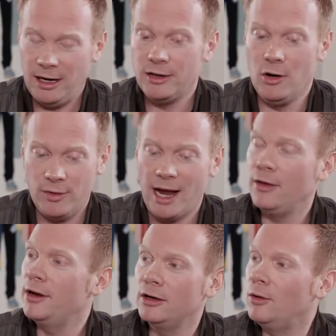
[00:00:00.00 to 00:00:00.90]
and I know
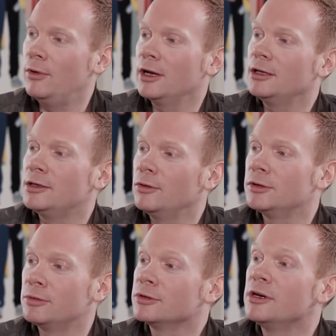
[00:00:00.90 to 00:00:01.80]
now that I don't want to get to know
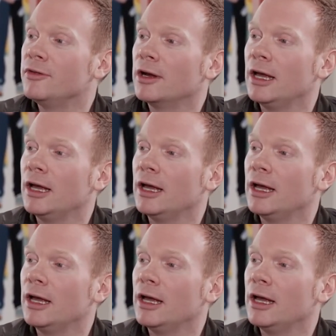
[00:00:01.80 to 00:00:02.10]
this person ever